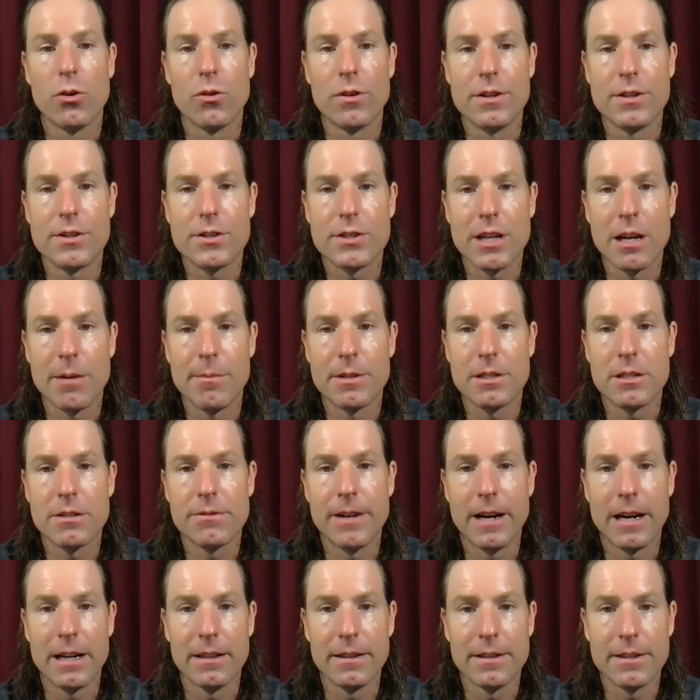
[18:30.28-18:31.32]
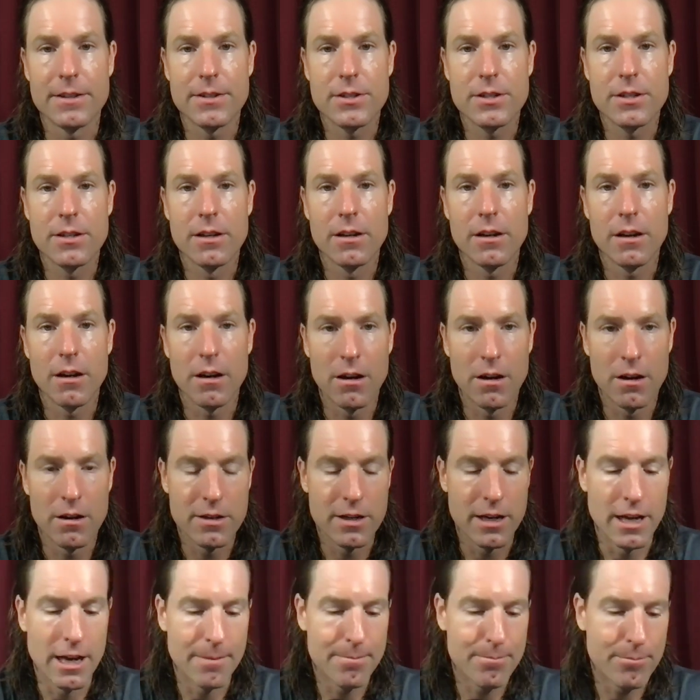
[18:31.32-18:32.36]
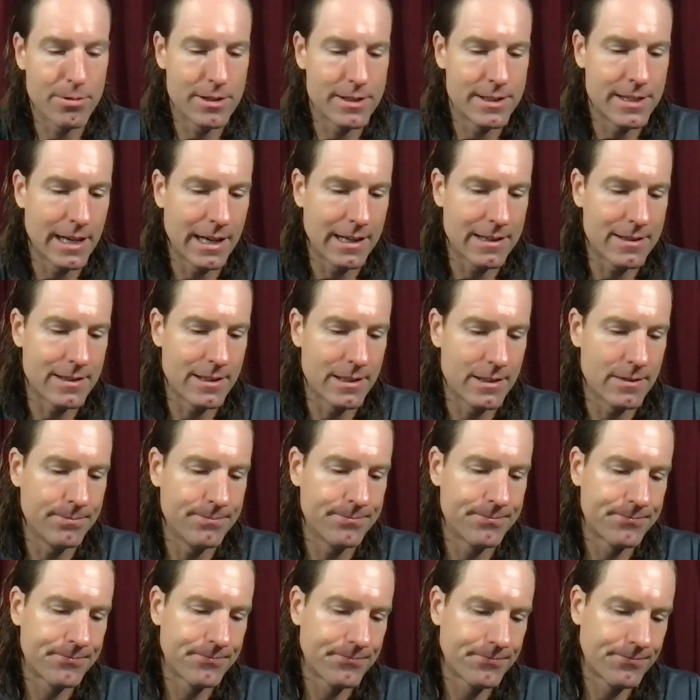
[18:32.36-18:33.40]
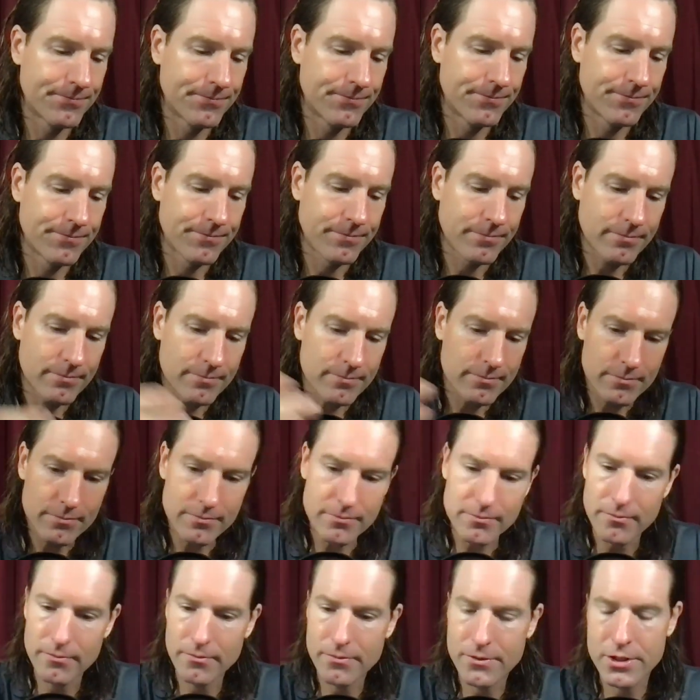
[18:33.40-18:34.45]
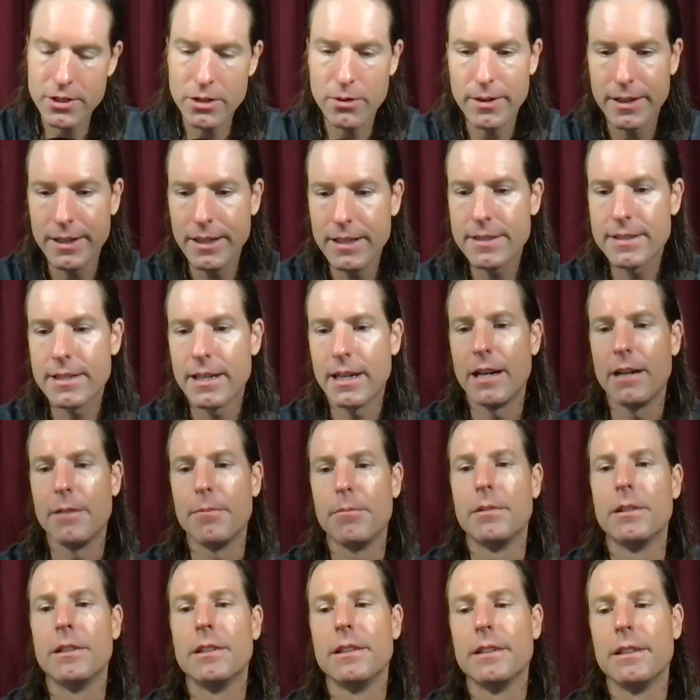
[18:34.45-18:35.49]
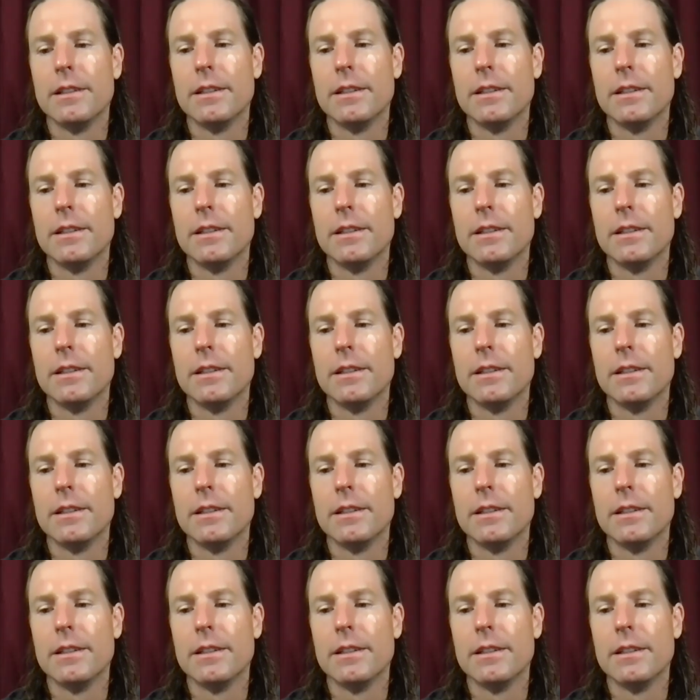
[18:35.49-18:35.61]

or incitement to violence, are not protected. So anytime